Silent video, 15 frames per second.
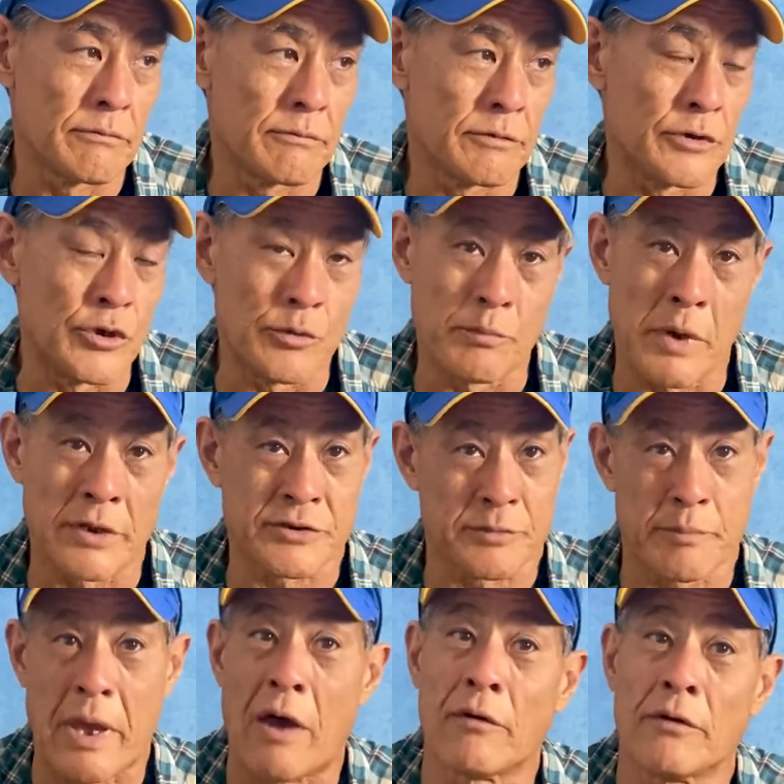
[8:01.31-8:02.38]
knew much
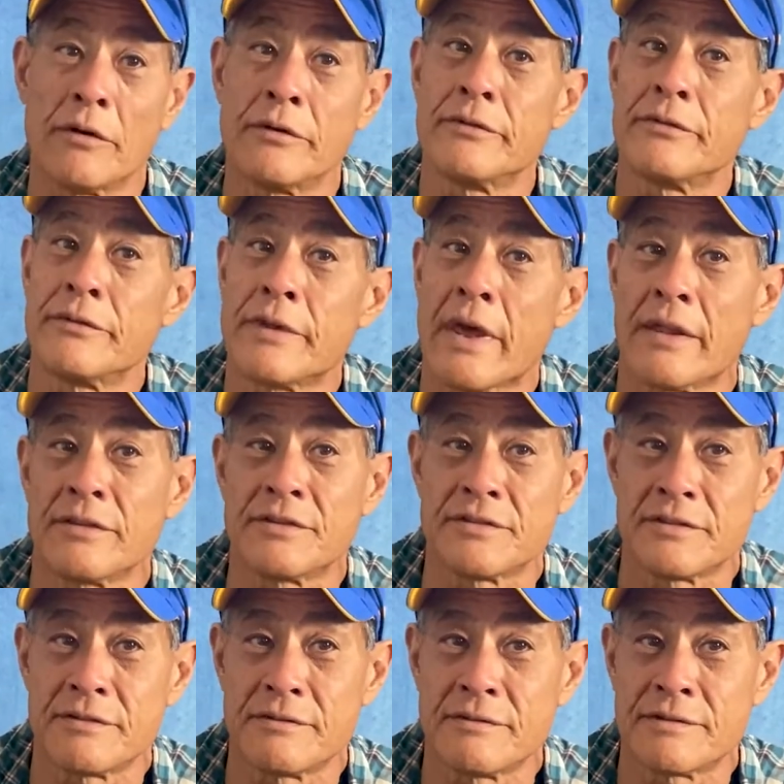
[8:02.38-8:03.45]
about that
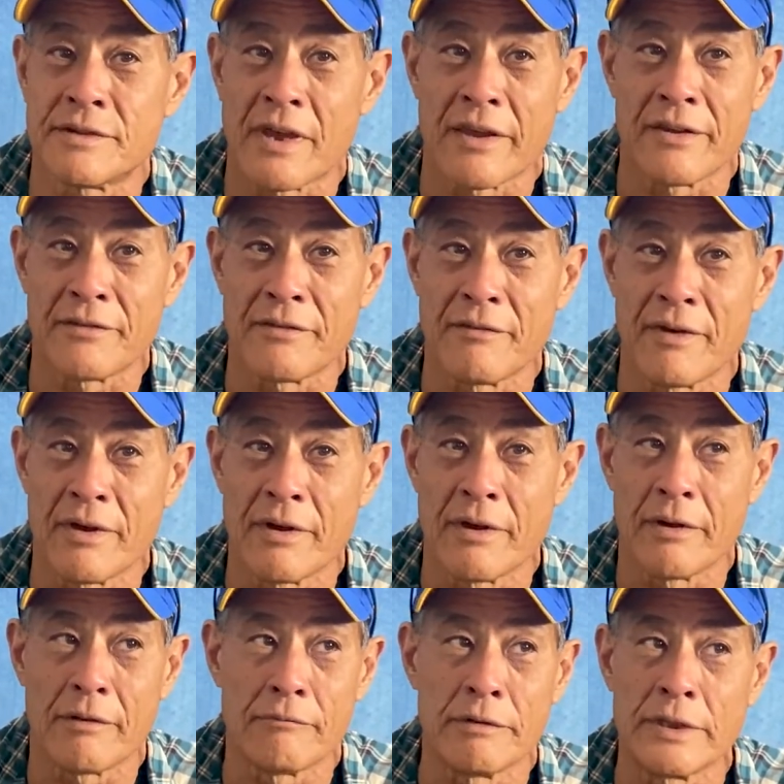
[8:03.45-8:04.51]
side of
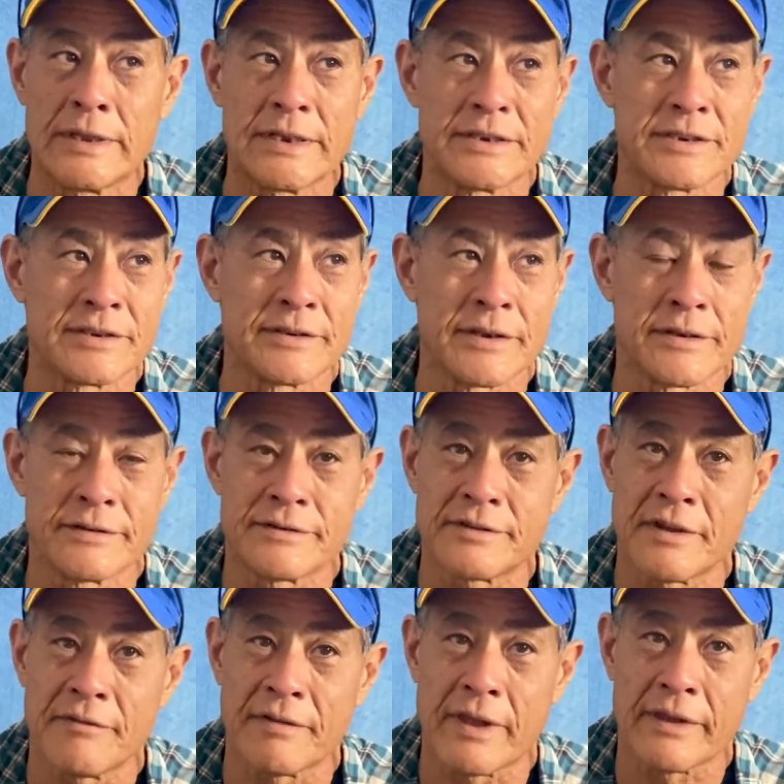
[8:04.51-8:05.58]
the religion and
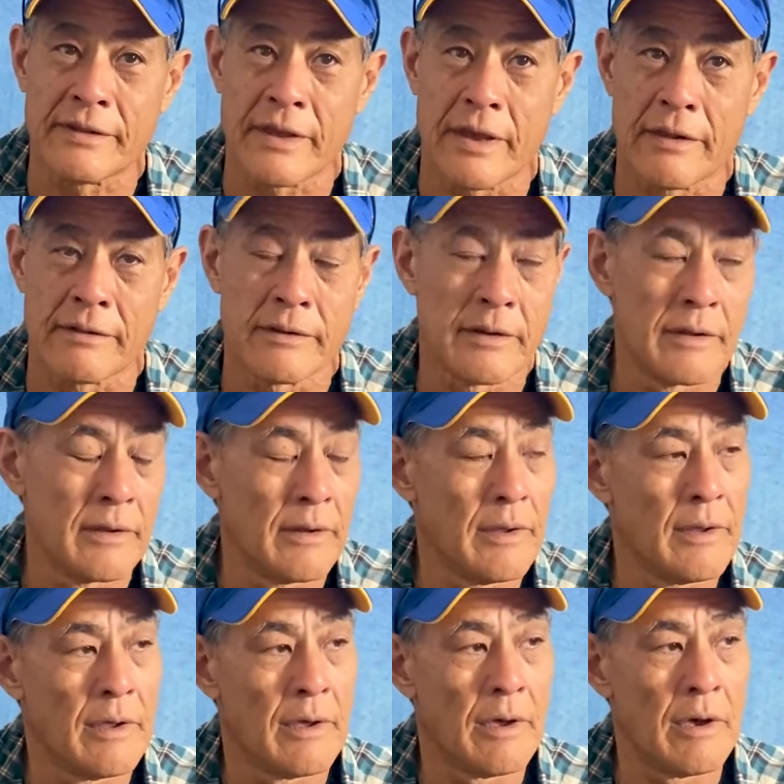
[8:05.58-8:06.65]
stuff like that. Sure,
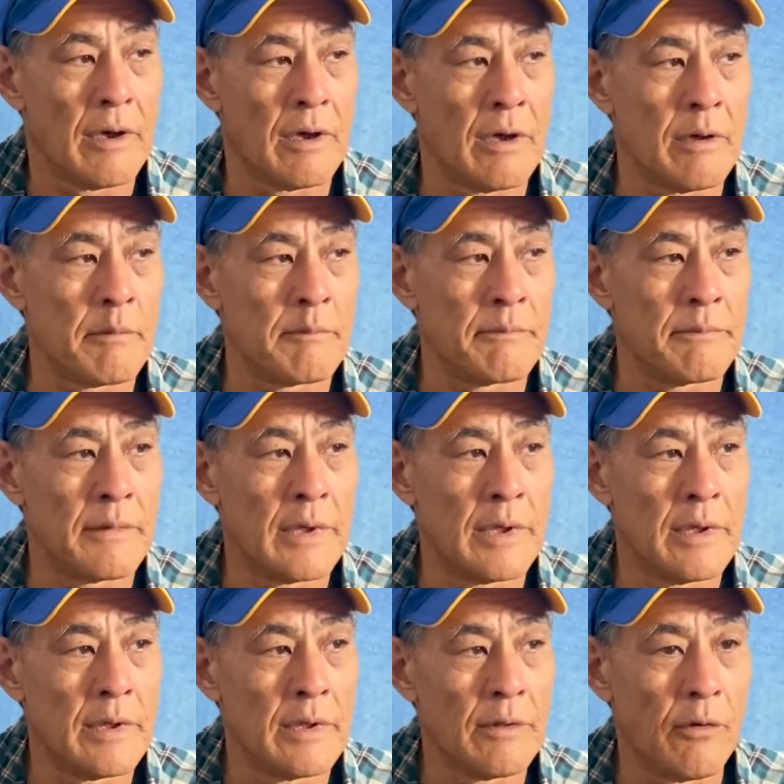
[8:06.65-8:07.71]
sure.
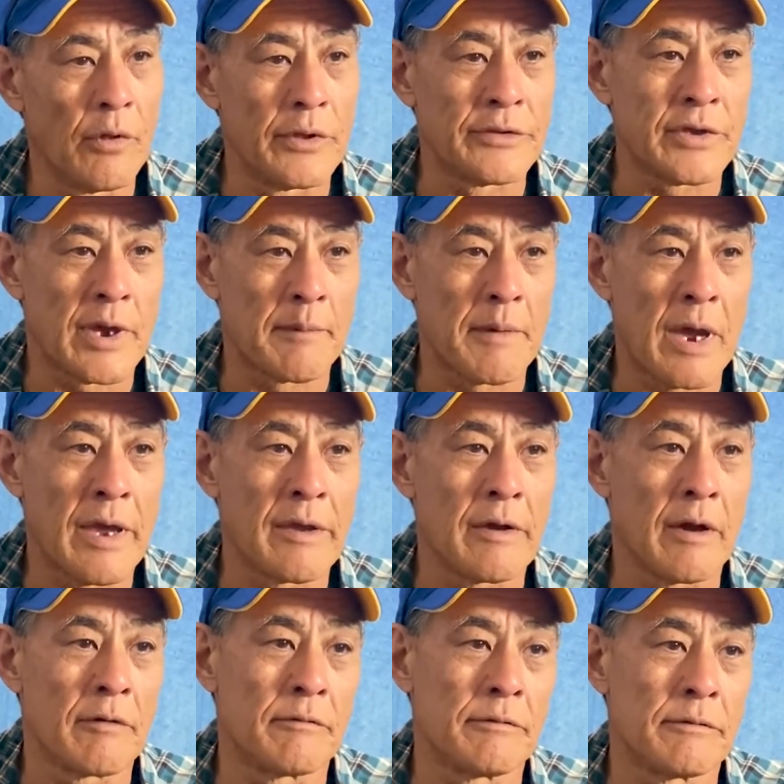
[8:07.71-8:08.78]
Only time
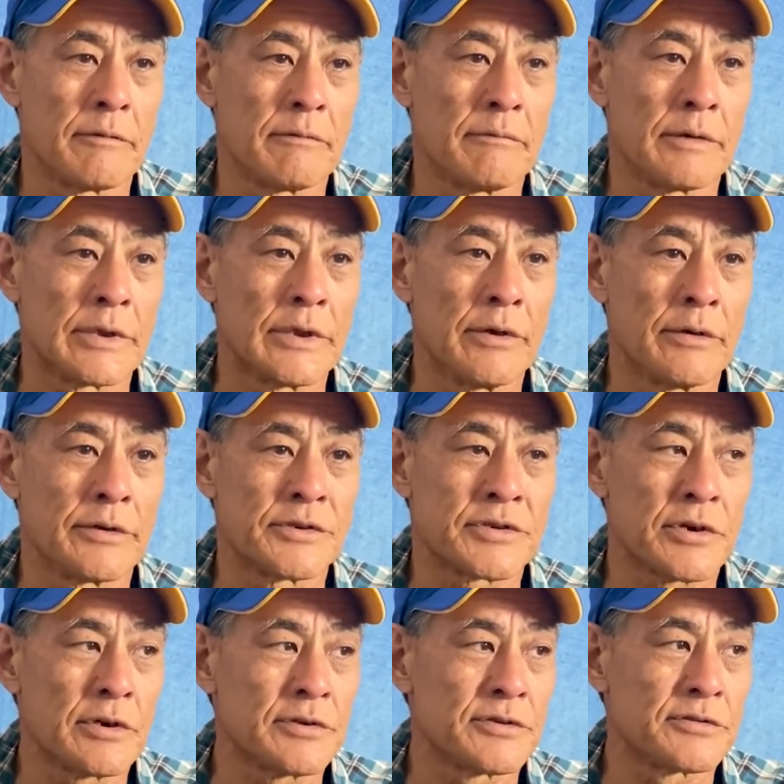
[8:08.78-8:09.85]
I would go to
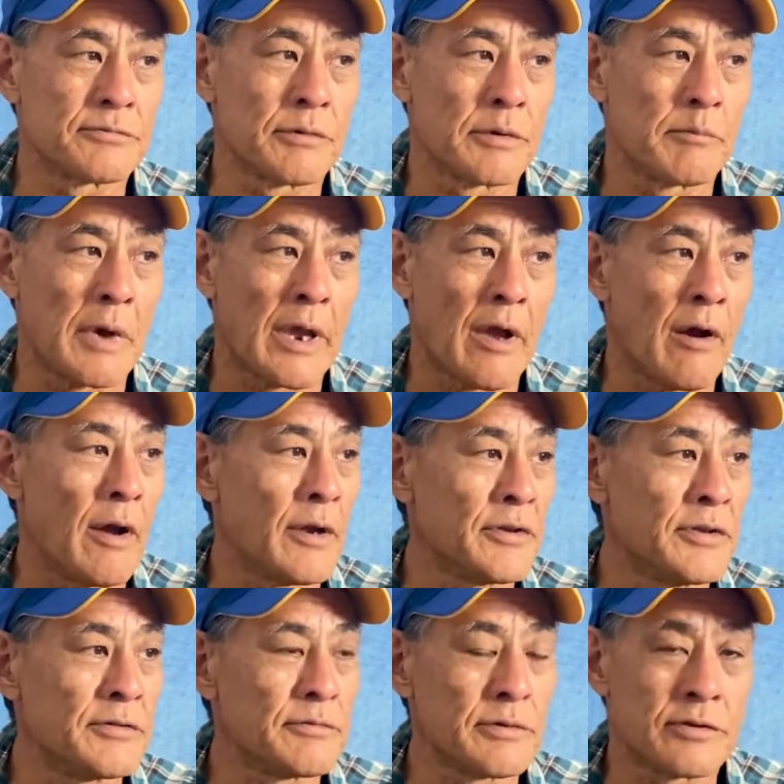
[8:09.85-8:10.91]
church is when my
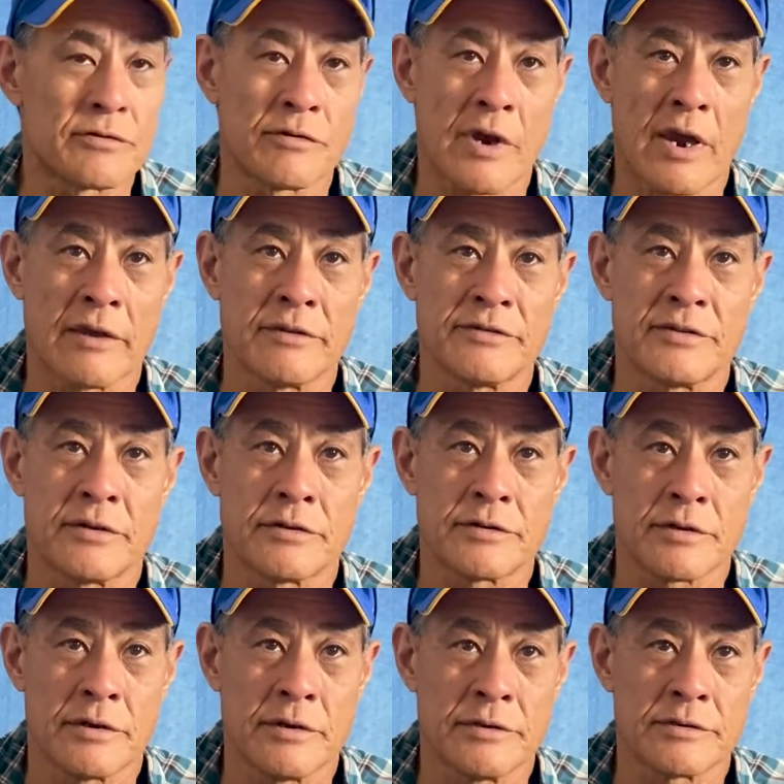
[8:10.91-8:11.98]
aunties would drag us to
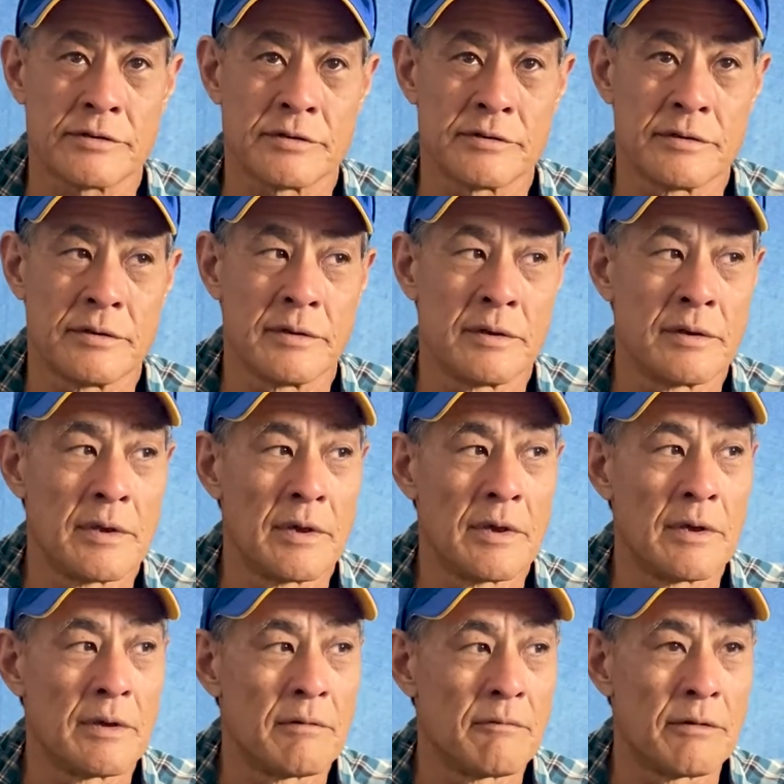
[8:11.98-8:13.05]
church.
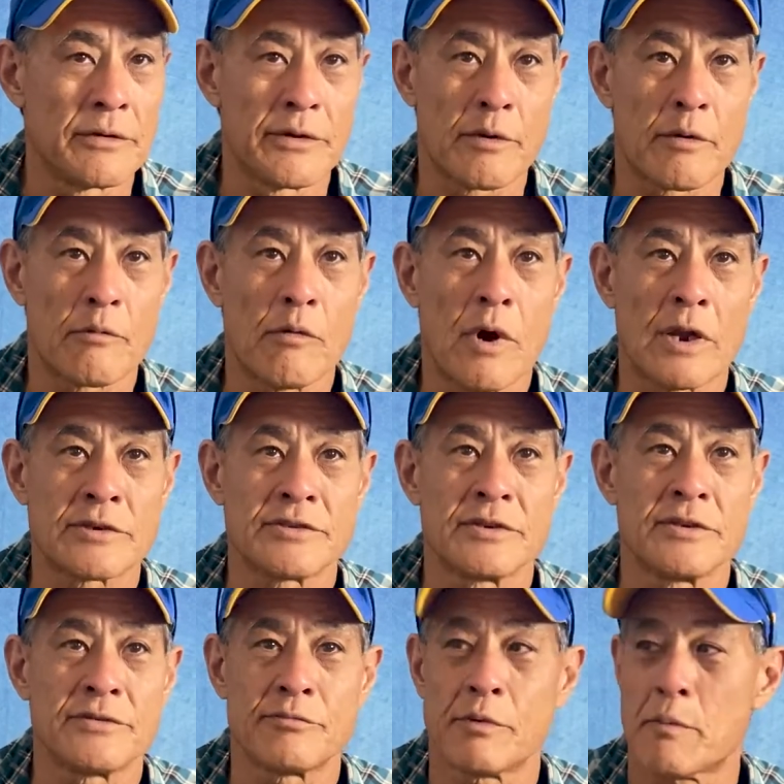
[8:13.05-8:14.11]
When they were
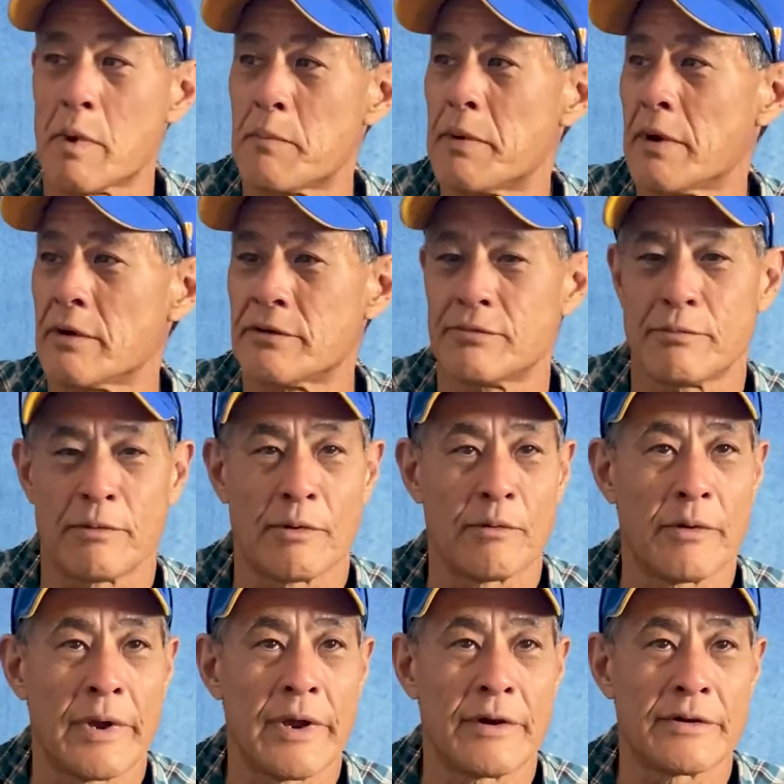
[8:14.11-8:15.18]
watching us when my parents were
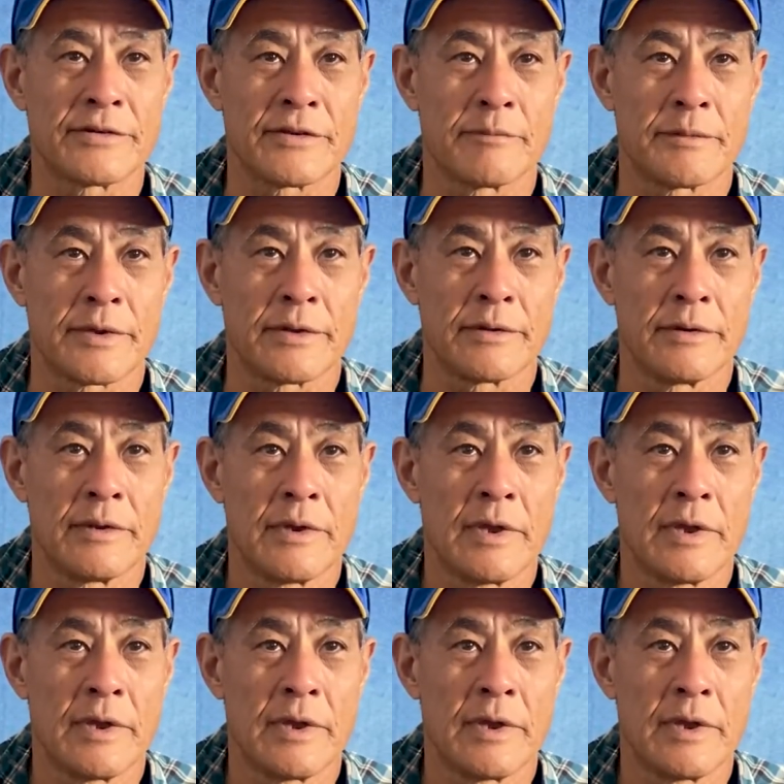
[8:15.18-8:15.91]
away or something.